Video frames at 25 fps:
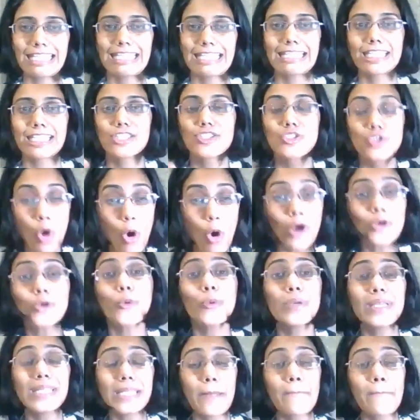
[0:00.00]
it is not
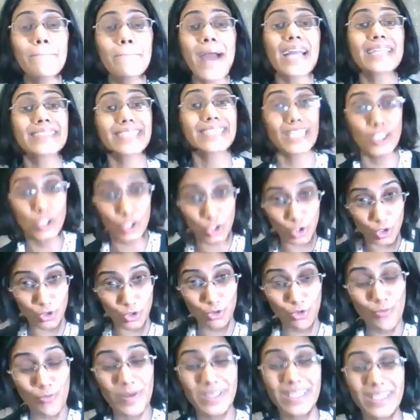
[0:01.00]
only impacting you,